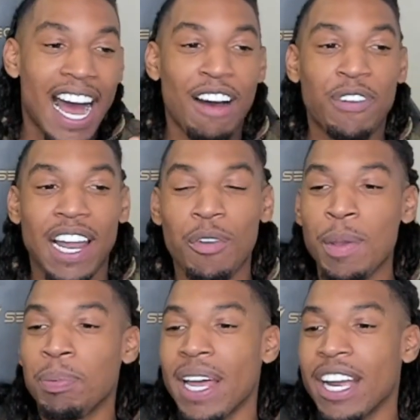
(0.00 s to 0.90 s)
I feel like
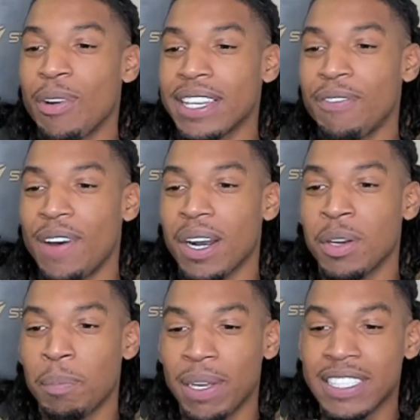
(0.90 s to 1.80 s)
we played Grand Theft Auto on
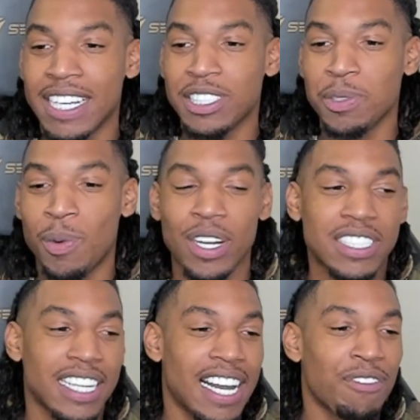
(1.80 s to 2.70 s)
the PlayStation one,
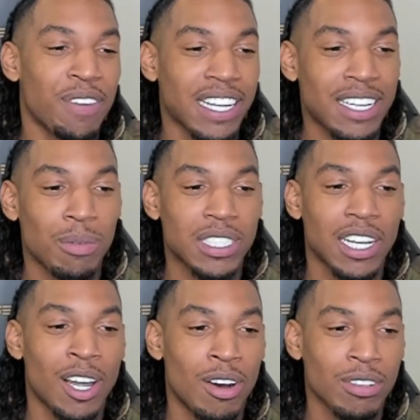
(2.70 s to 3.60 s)
chat. I feel like that was a
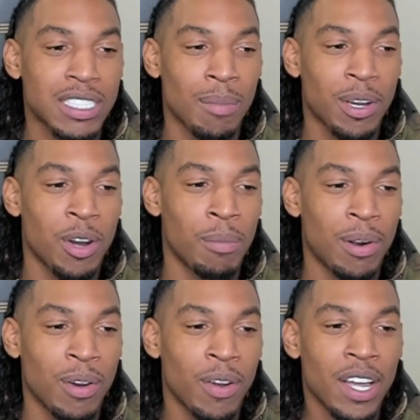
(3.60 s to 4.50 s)
long time ago,
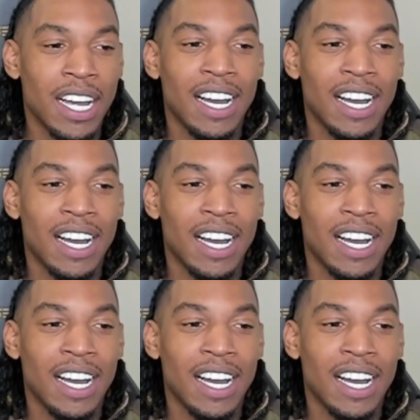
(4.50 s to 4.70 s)
bro.